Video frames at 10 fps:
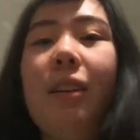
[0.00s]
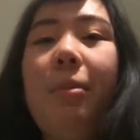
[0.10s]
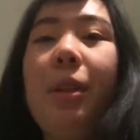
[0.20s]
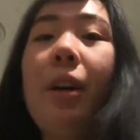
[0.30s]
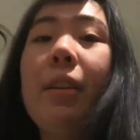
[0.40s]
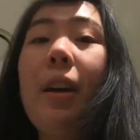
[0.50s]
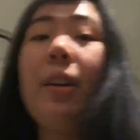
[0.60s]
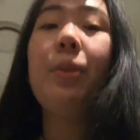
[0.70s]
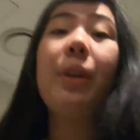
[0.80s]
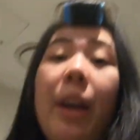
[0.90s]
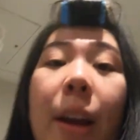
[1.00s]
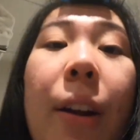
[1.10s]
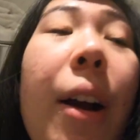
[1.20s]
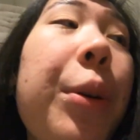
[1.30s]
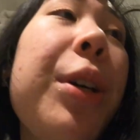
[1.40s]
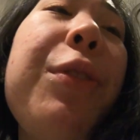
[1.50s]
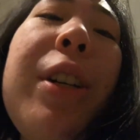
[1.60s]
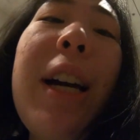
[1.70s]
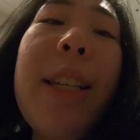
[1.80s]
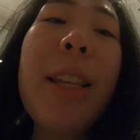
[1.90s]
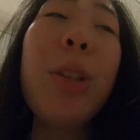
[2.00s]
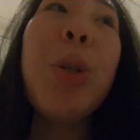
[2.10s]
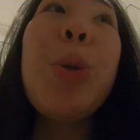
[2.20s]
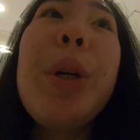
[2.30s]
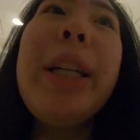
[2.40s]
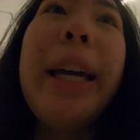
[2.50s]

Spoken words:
I'm done. I don't care. I'll give you guys a tour